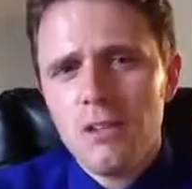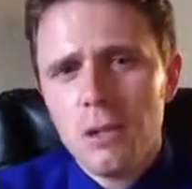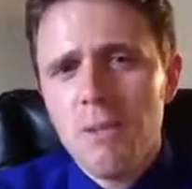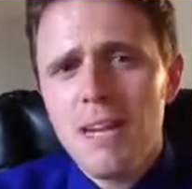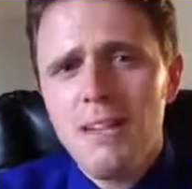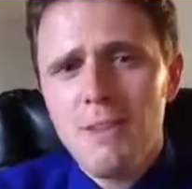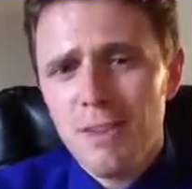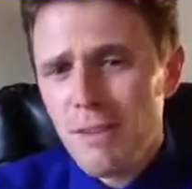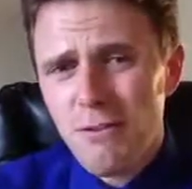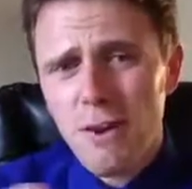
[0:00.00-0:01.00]
because there are many
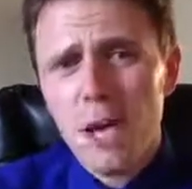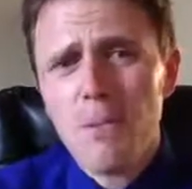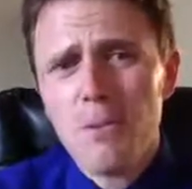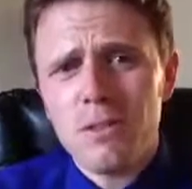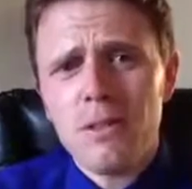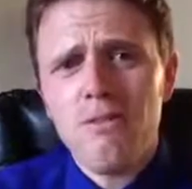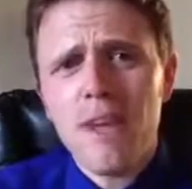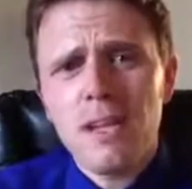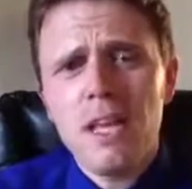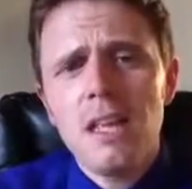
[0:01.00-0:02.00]
different variables that
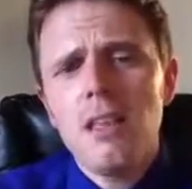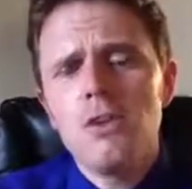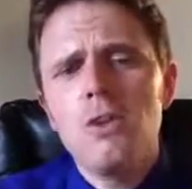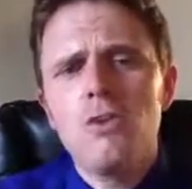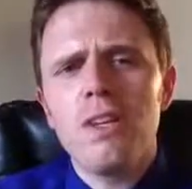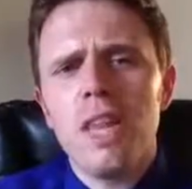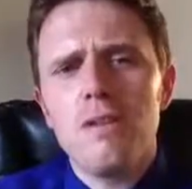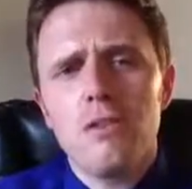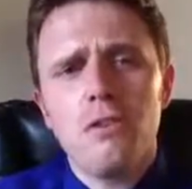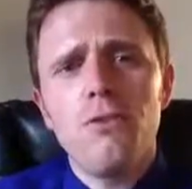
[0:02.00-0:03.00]
affect the nutrient
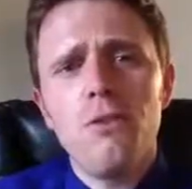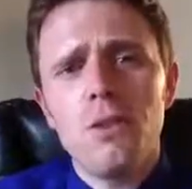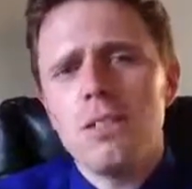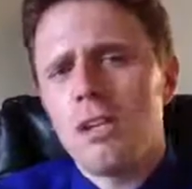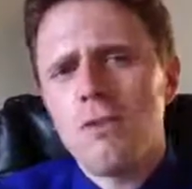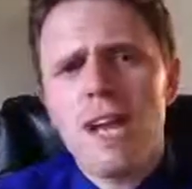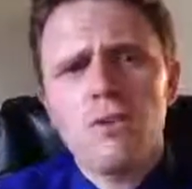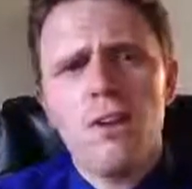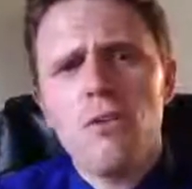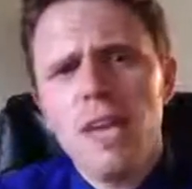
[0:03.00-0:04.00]
levels of the food. Is it
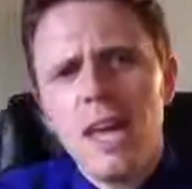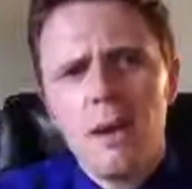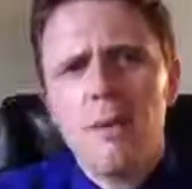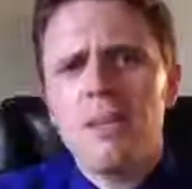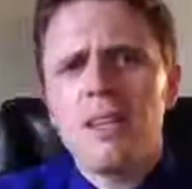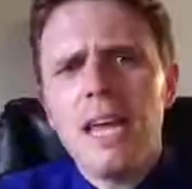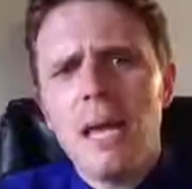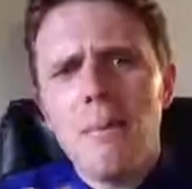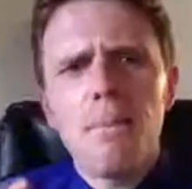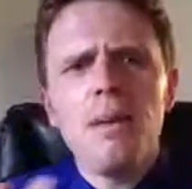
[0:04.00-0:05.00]
grass-fed organic? How about
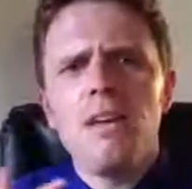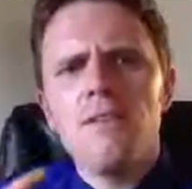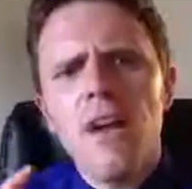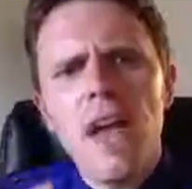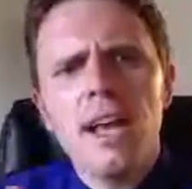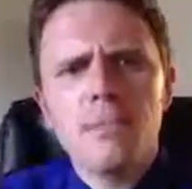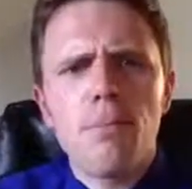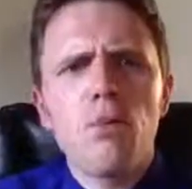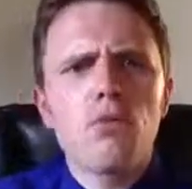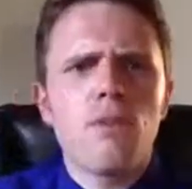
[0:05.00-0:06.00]
lamb, beef, eggs,
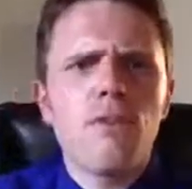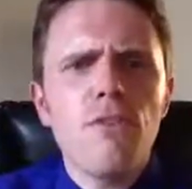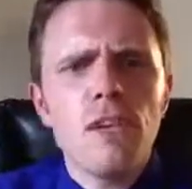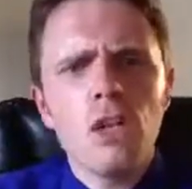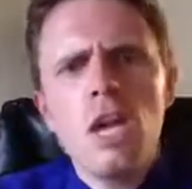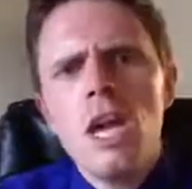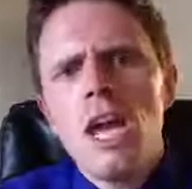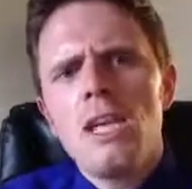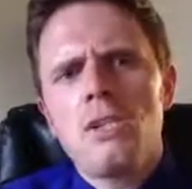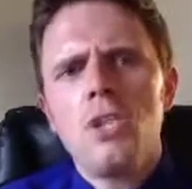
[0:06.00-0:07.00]
poultry, fish?
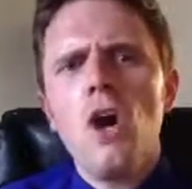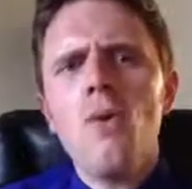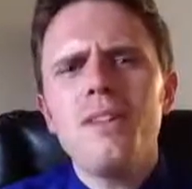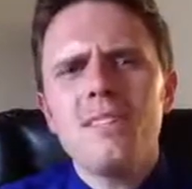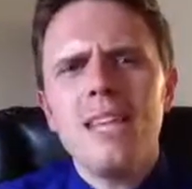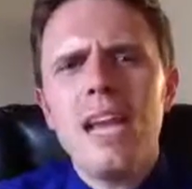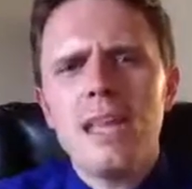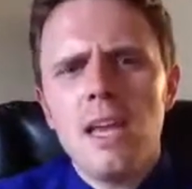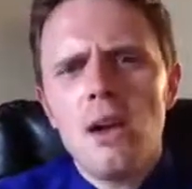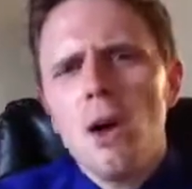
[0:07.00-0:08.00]
And to go and
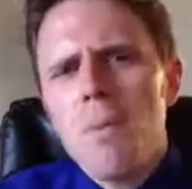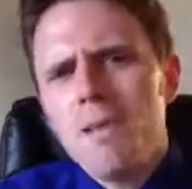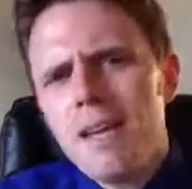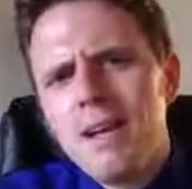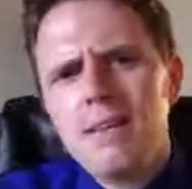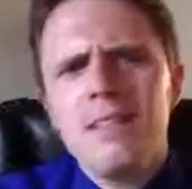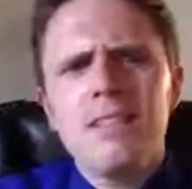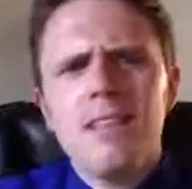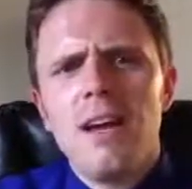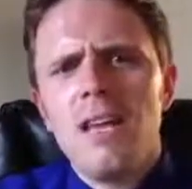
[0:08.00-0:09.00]
say that because
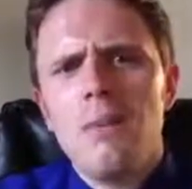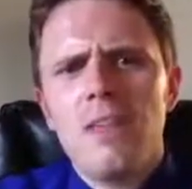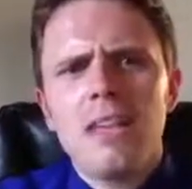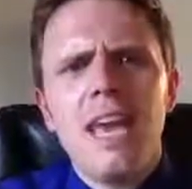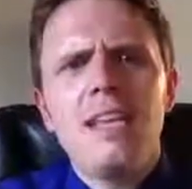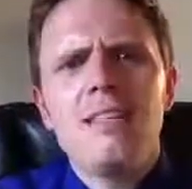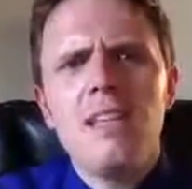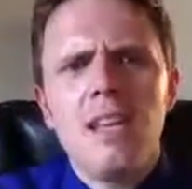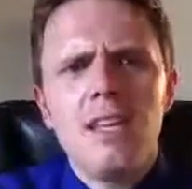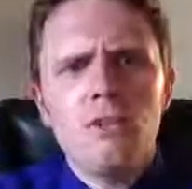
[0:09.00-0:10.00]
this study with the
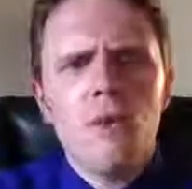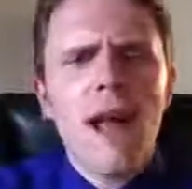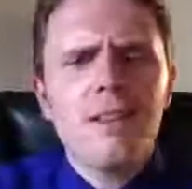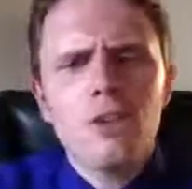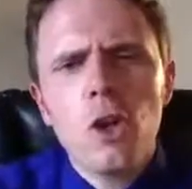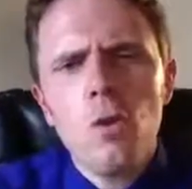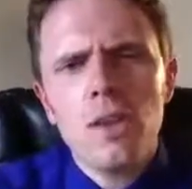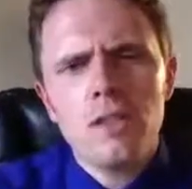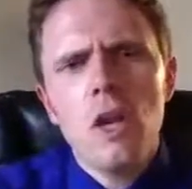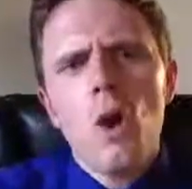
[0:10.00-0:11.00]
casein and these rats showed
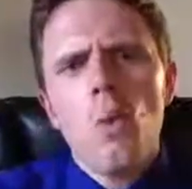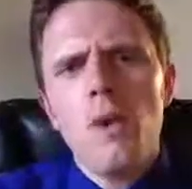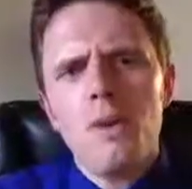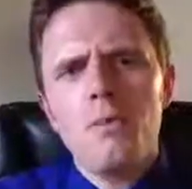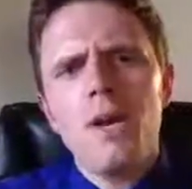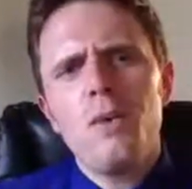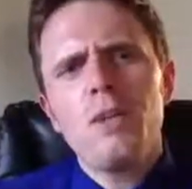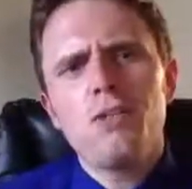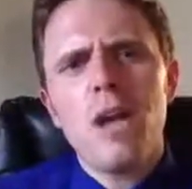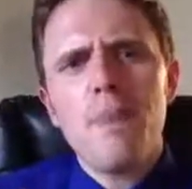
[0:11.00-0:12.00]
this, we're going to
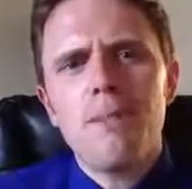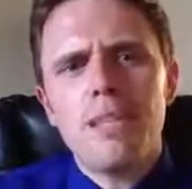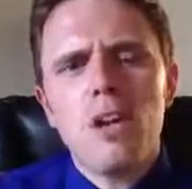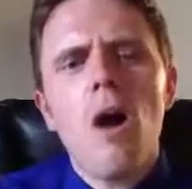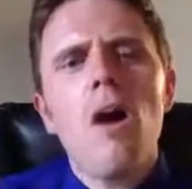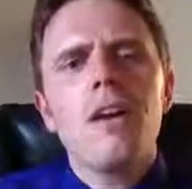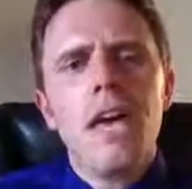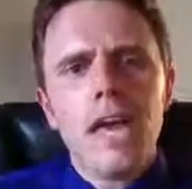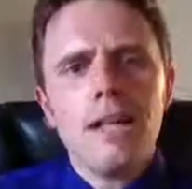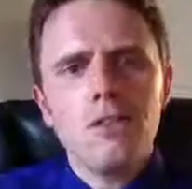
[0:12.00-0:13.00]
extrapolate that all
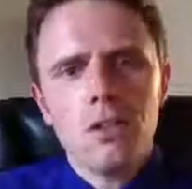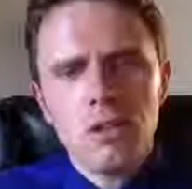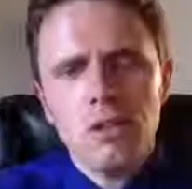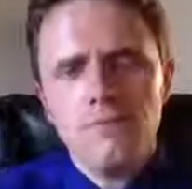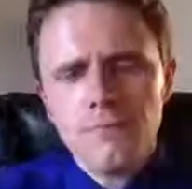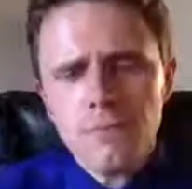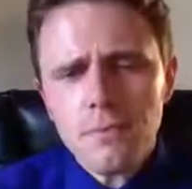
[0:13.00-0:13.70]
cancer